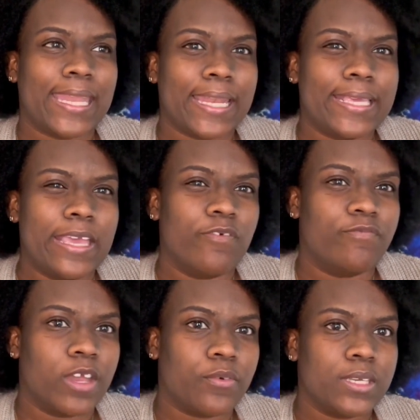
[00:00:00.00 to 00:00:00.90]
like a
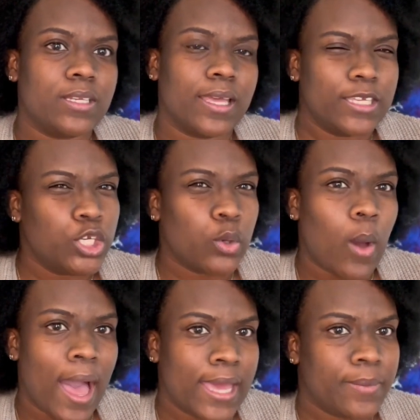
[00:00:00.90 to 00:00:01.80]
very like, you know,
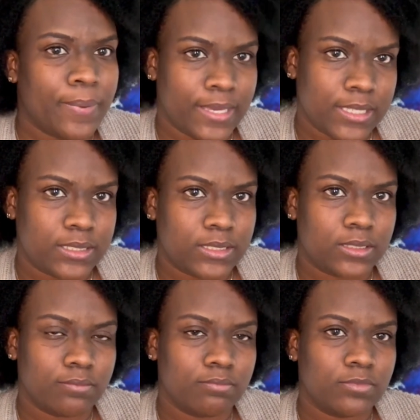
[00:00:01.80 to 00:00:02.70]
high pace.